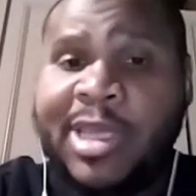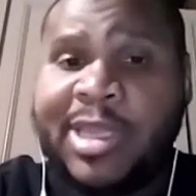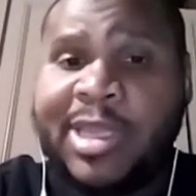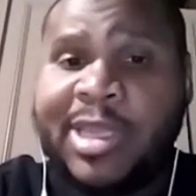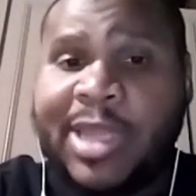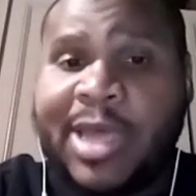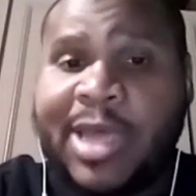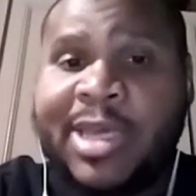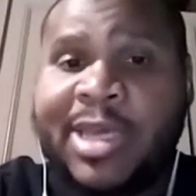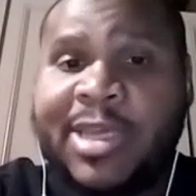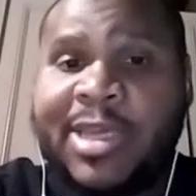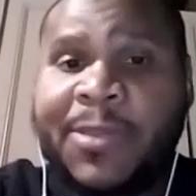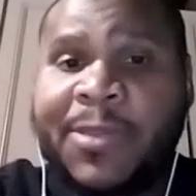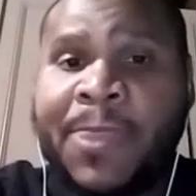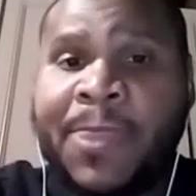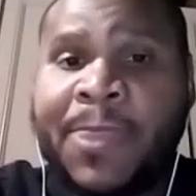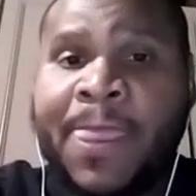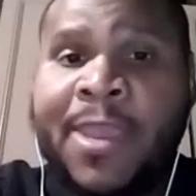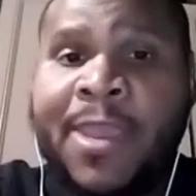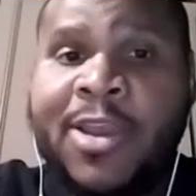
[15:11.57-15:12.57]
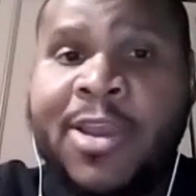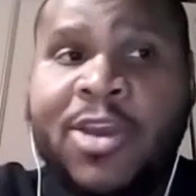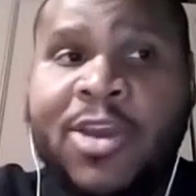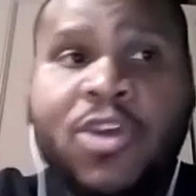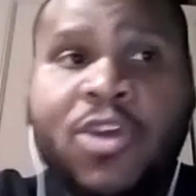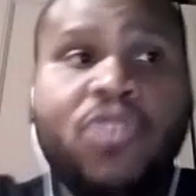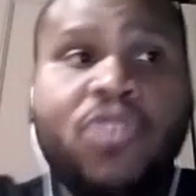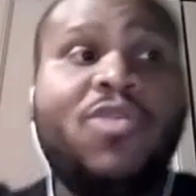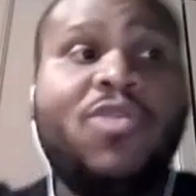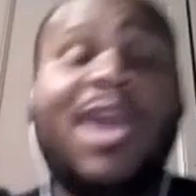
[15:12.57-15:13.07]
Like, mm-hmm
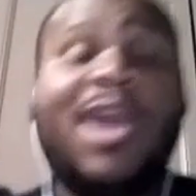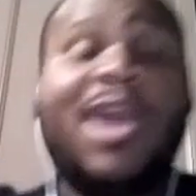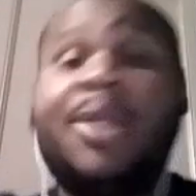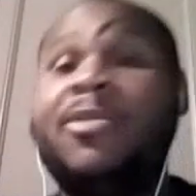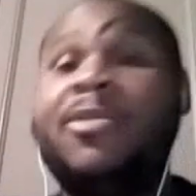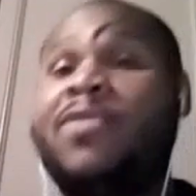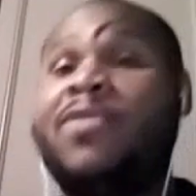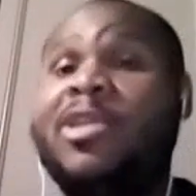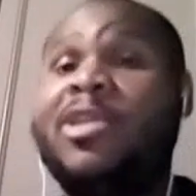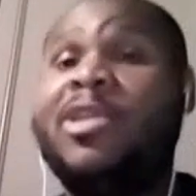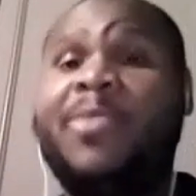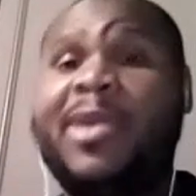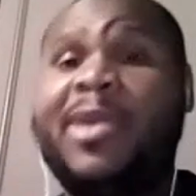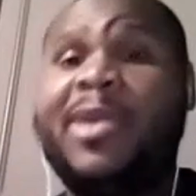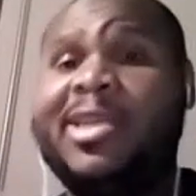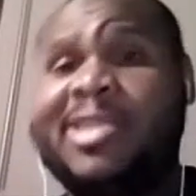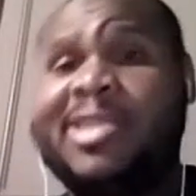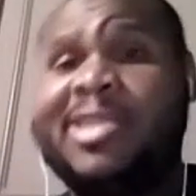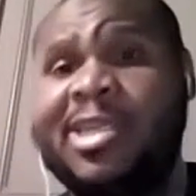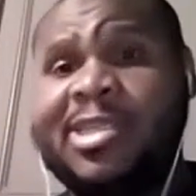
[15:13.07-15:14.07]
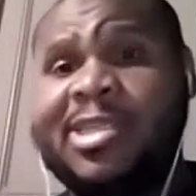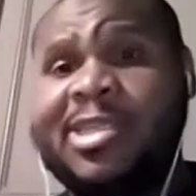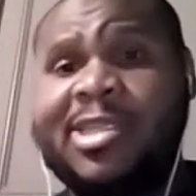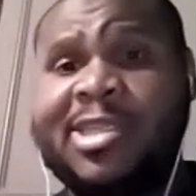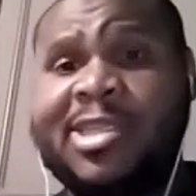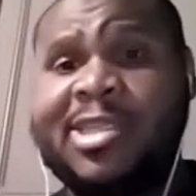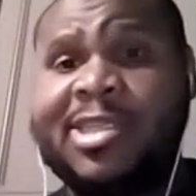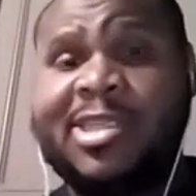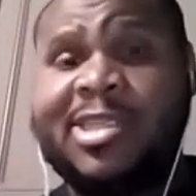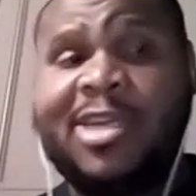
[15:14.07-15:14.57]
you gotta be really paying attention to
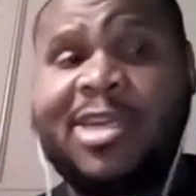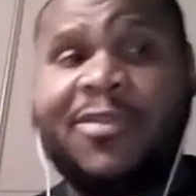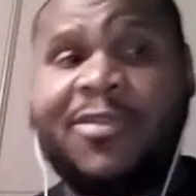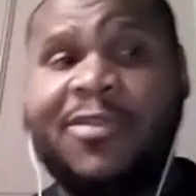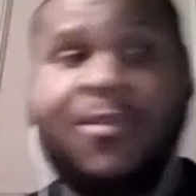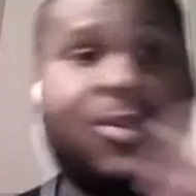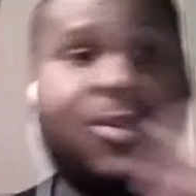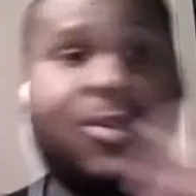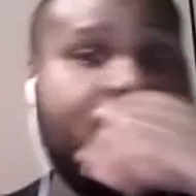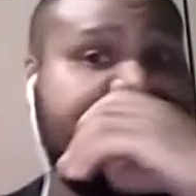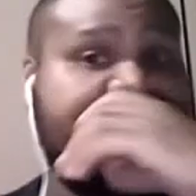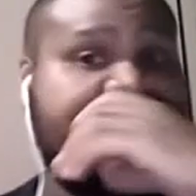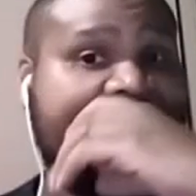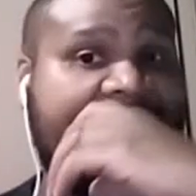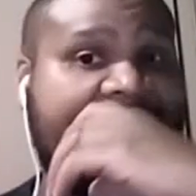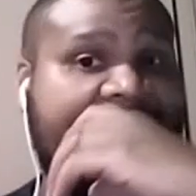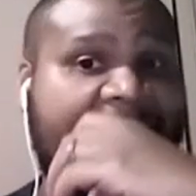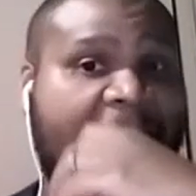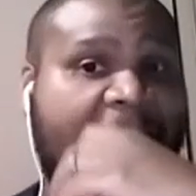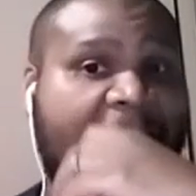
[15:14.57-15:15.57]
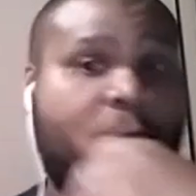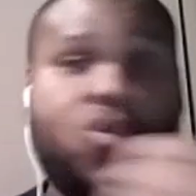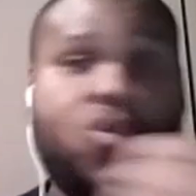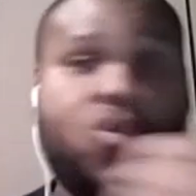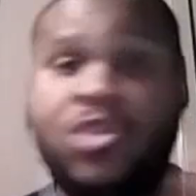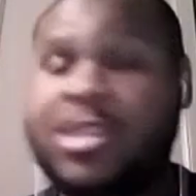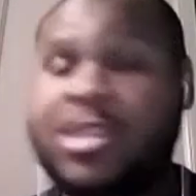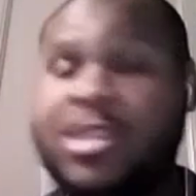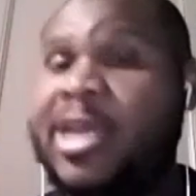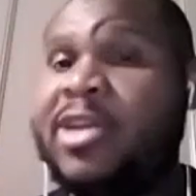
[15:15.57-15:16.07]
this stuff and really seeing like
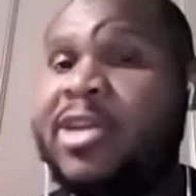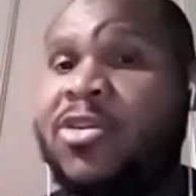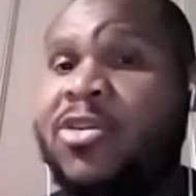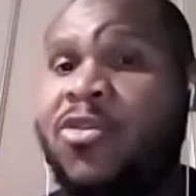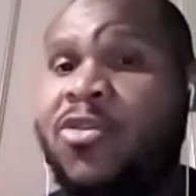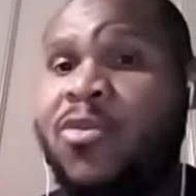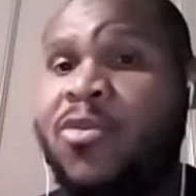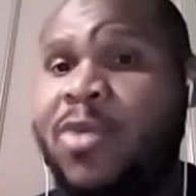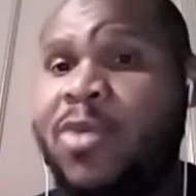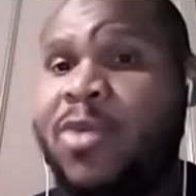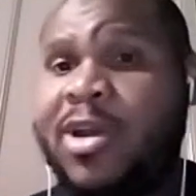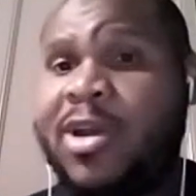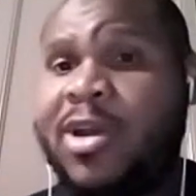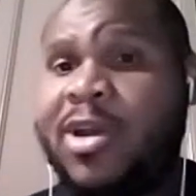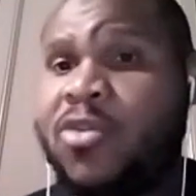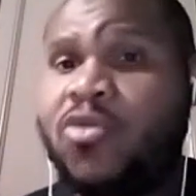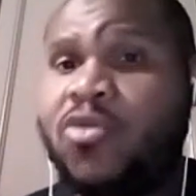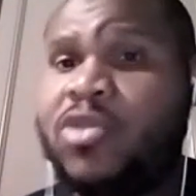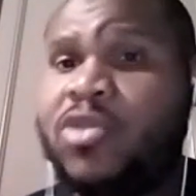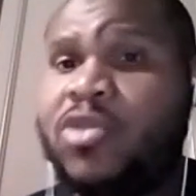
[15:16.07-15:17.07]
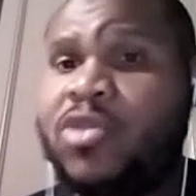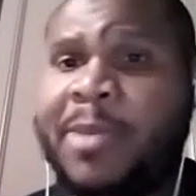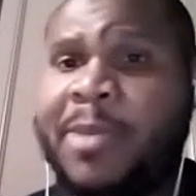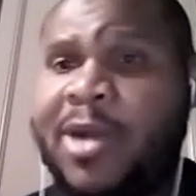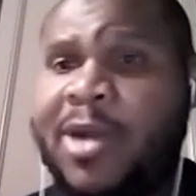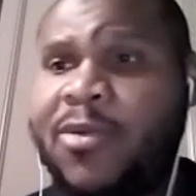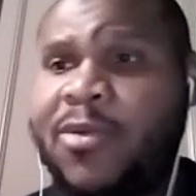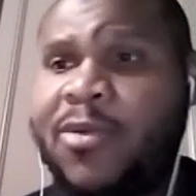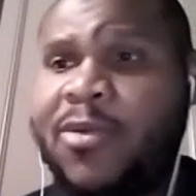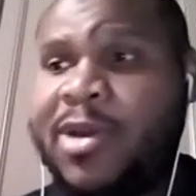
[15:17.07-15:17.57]
who's standing on what and who's
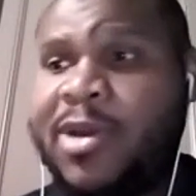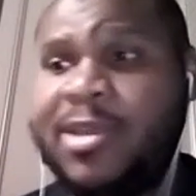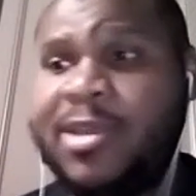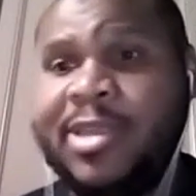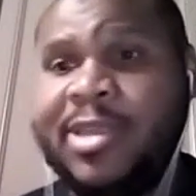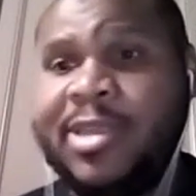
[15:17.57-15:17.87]
about what.